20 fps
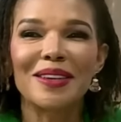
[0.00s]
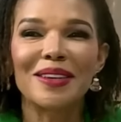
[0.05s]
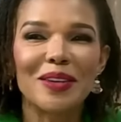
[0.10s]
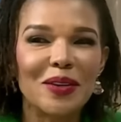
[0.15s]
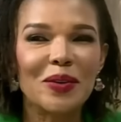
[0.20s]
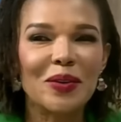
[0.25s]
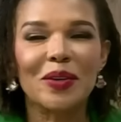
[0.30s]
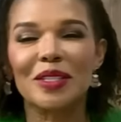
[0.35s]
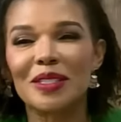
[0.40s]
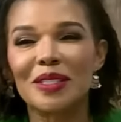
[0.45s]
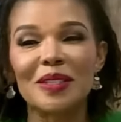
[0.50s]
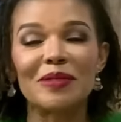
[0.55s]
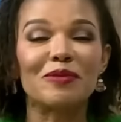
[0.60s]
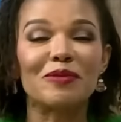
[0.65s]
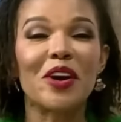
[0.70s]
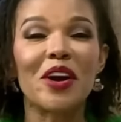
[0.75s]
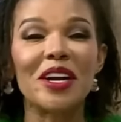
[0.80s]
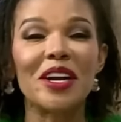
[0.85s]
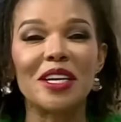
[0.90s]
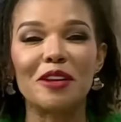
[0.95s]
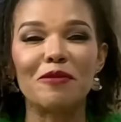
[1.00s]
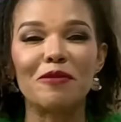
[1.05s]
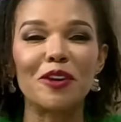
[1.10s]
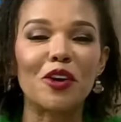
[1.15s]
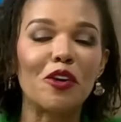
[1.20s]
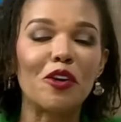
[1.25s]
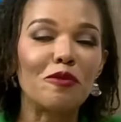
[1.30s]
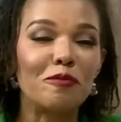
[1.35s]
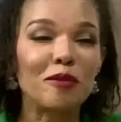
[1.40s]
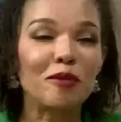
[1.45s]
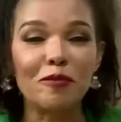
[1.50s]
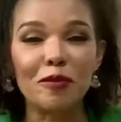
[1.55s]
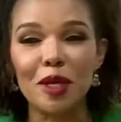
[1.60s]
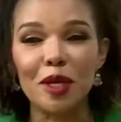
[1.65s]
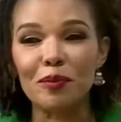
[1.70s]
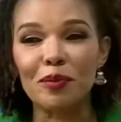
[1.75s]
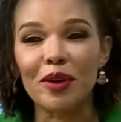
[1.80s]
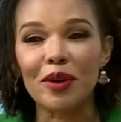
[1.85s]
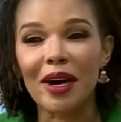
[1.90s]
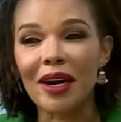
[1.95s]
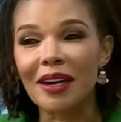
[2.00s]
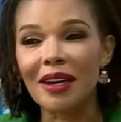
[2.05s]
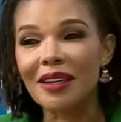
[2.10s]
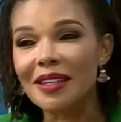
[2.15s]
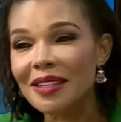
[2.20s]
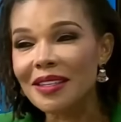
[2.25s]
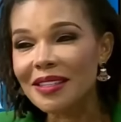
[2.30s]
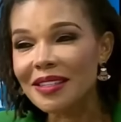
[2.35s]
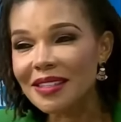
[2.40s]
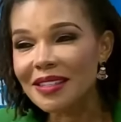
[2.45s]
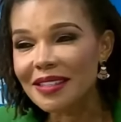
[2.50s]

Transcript: you know, it's very difficult if people are